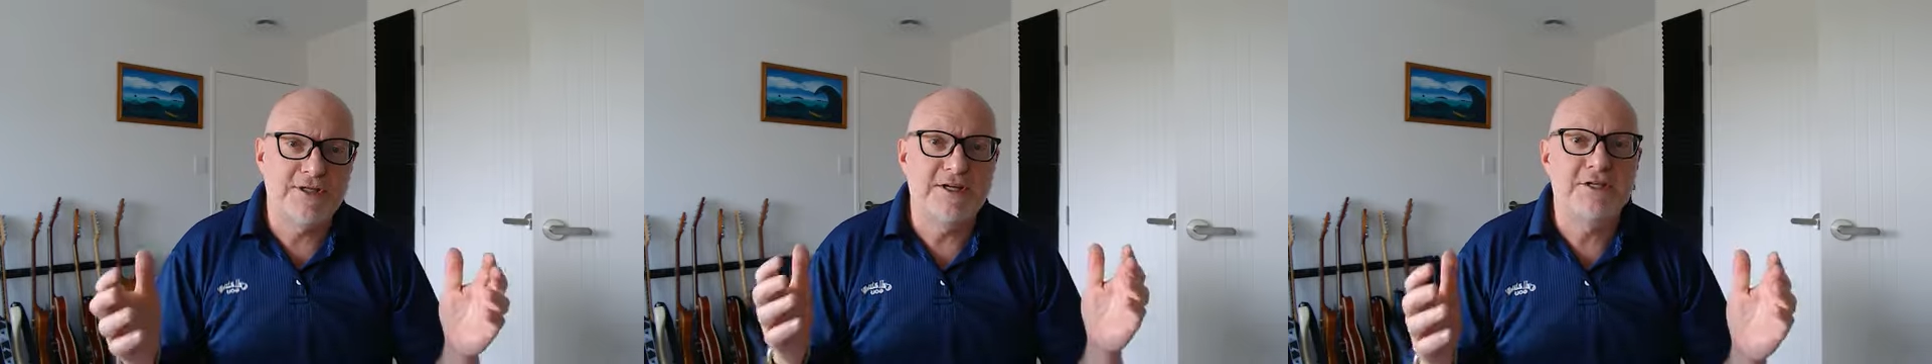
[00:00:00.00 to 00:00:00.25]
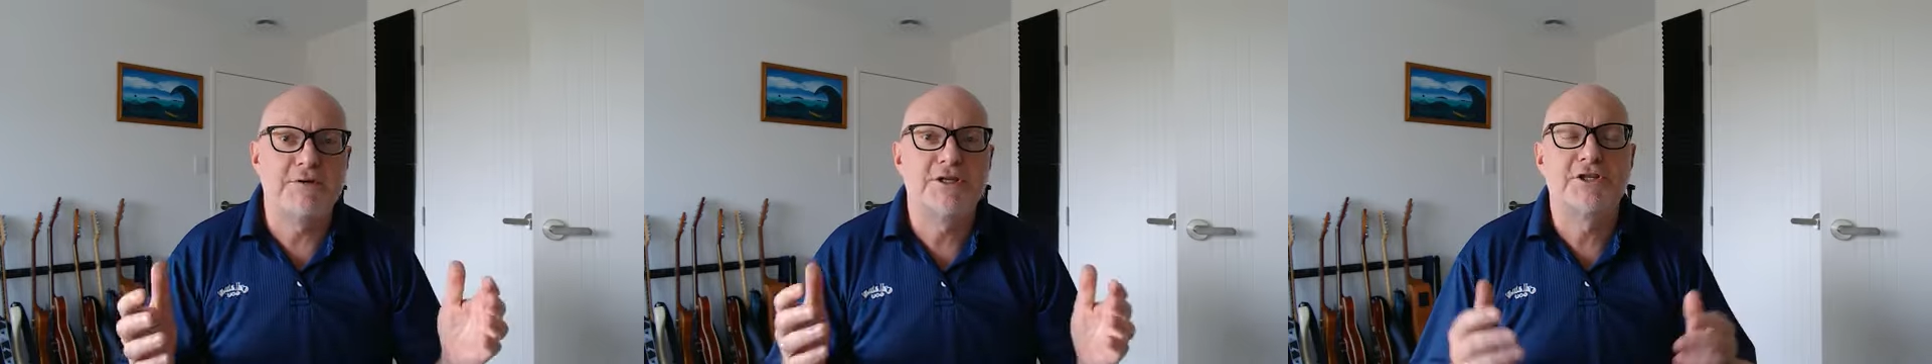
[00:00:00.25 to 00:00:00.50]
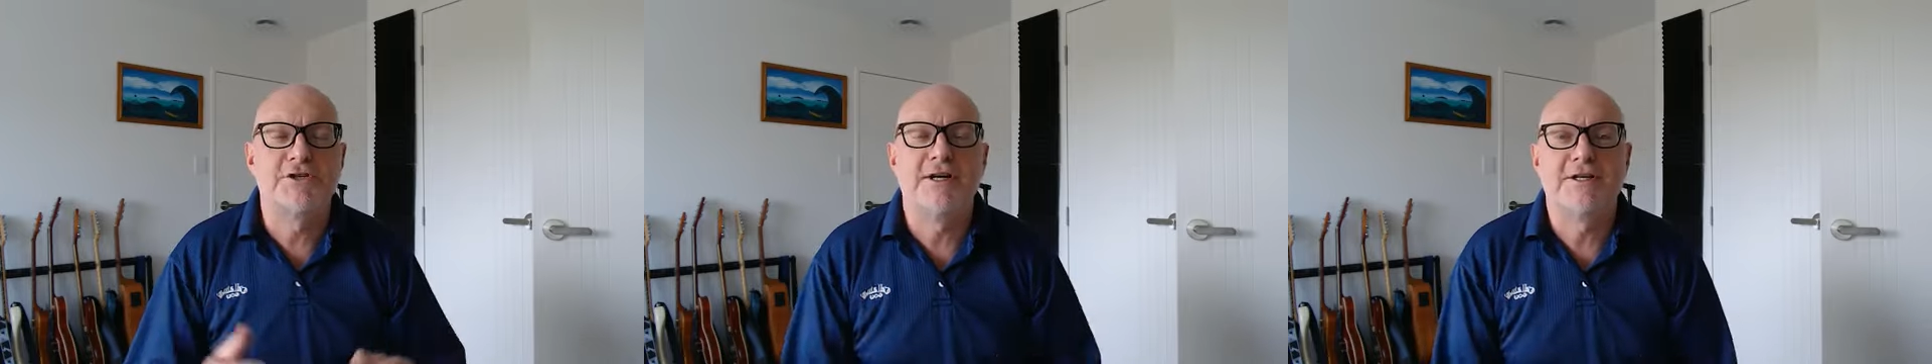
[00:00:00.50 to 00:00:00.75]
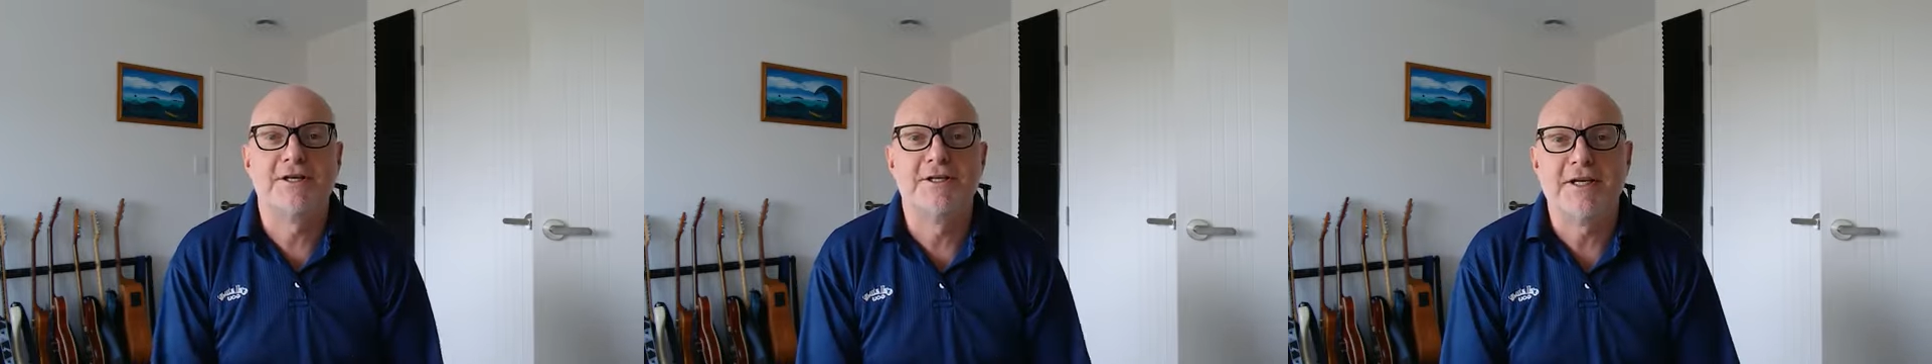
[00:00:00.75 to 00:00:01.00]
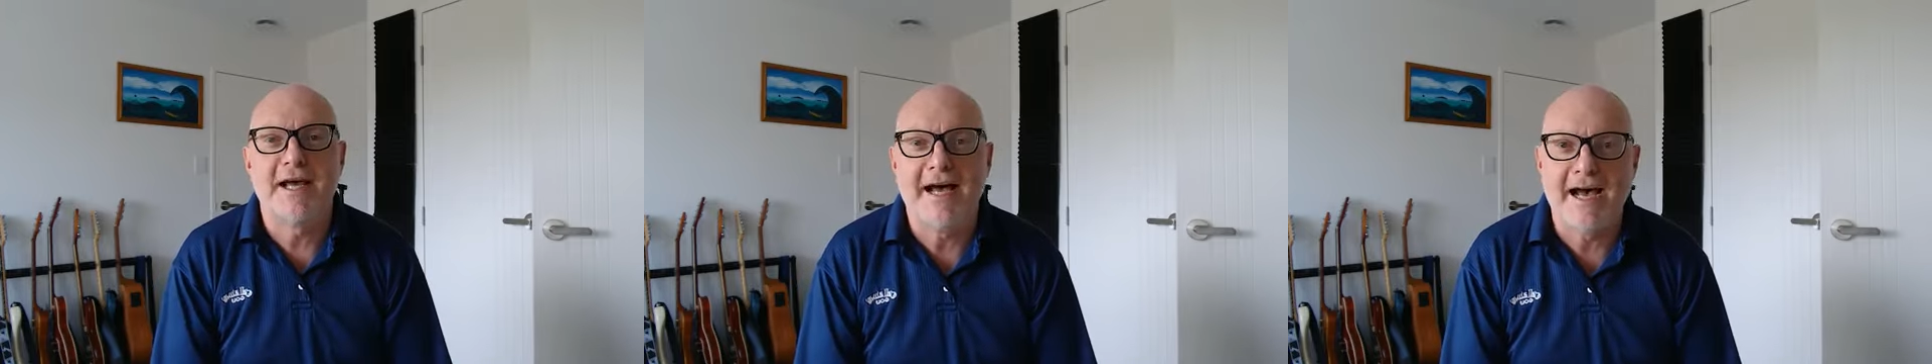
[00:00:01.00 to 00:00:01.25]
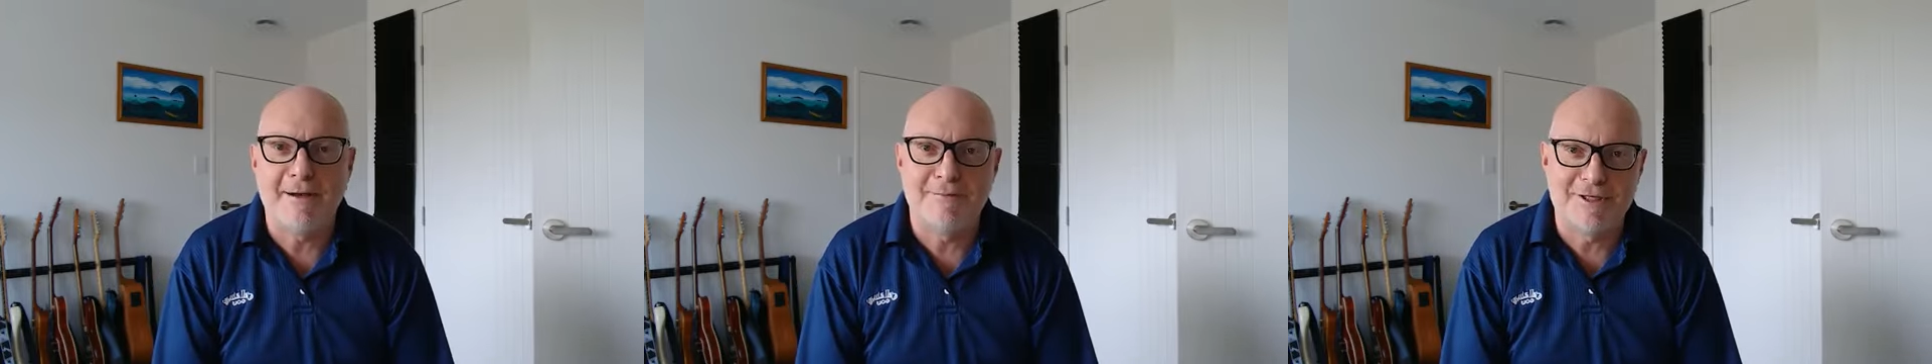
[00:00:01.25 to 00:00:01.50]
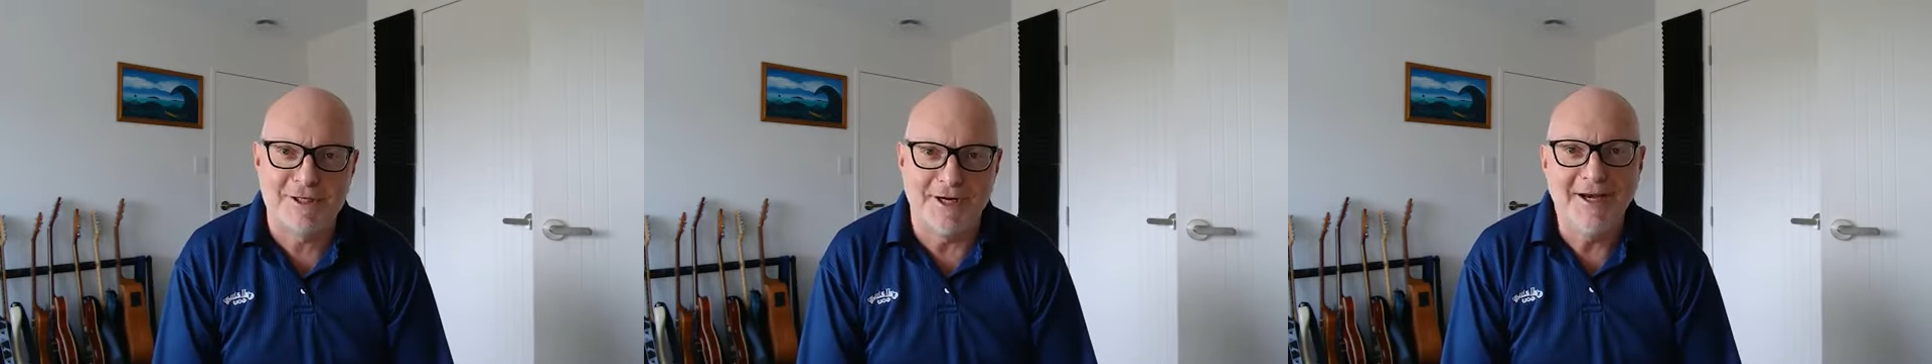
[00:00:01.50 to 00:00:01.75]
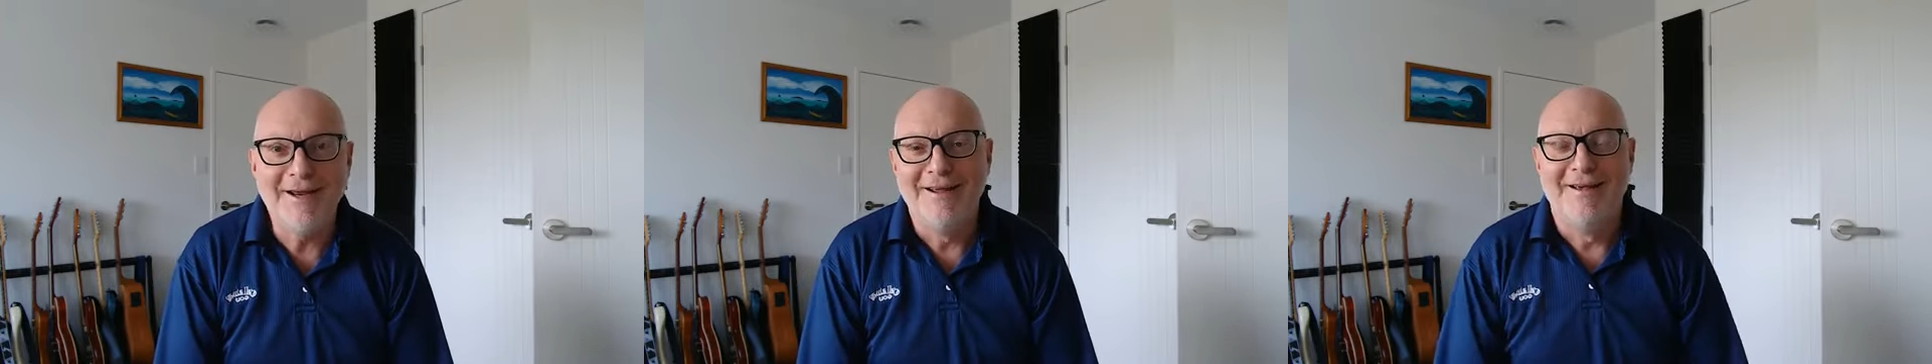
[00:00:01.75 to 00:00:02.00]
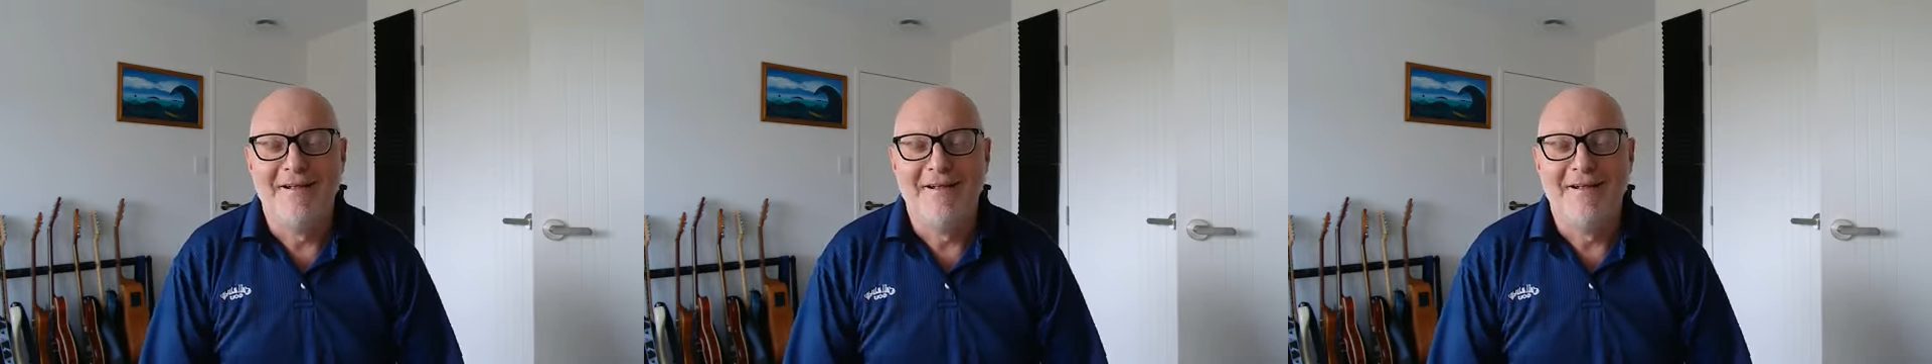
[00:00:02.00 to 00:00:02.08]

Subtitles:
these restrictions are arbitrary,